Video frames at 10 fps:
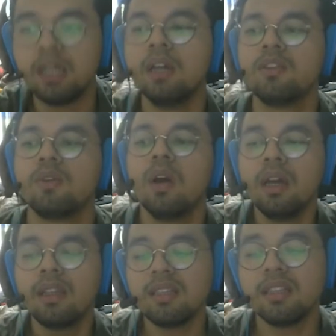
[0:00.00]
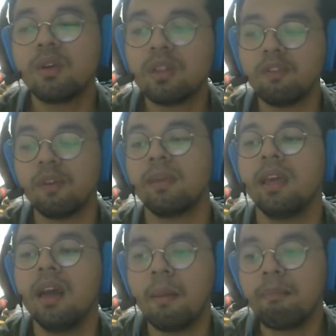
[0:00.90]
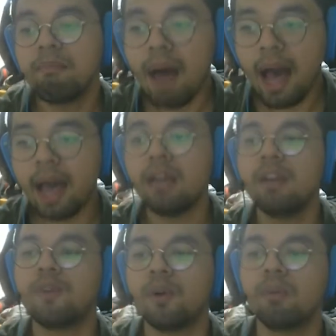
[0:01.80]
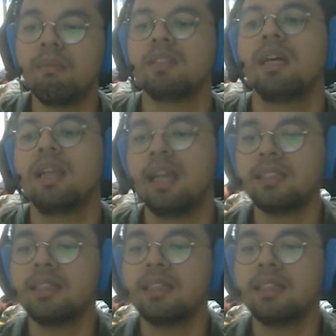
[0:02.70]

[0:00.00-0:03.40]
So this is the cool thing for me. Man, for Umar's highlights,